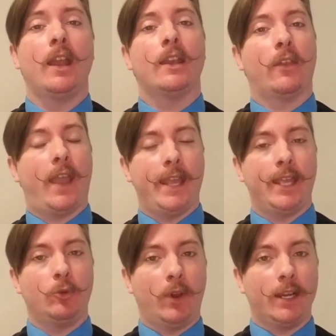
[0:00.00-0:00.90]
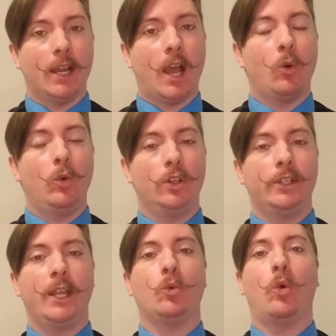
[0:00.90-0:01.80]
Now, the hanging ring knot will
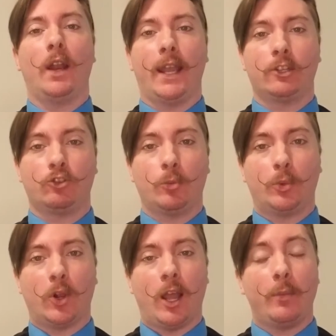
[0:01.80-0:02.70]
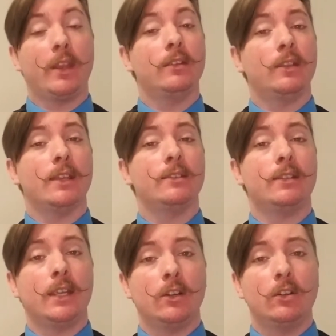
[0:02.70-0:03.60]
need one extra prop. It is a
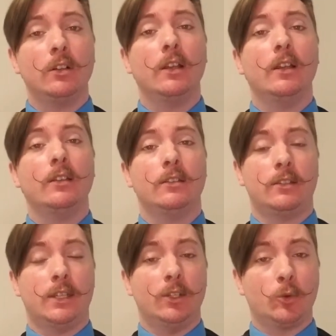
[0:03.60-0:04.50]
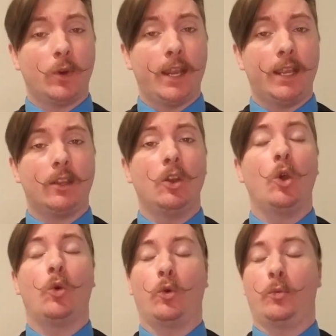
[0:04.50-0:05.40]
single steel ring
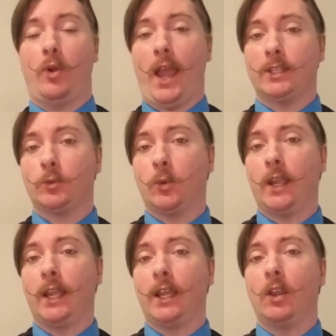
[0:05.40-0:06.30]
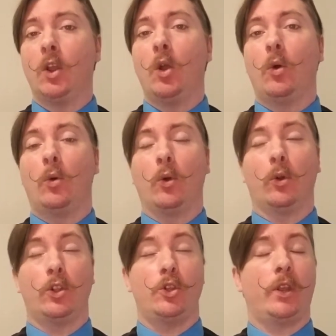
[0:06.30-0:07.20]
or brass ring, or
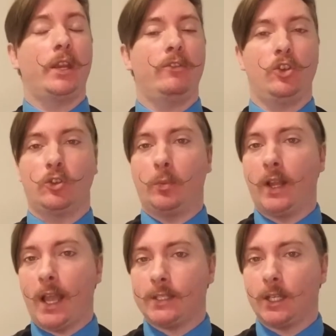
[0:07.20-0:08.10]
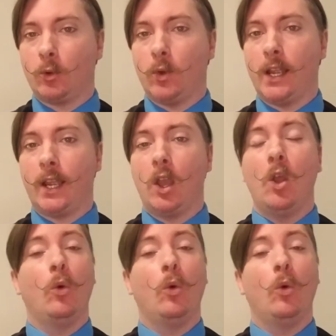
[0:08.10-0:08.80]
you could even use a plastic ring.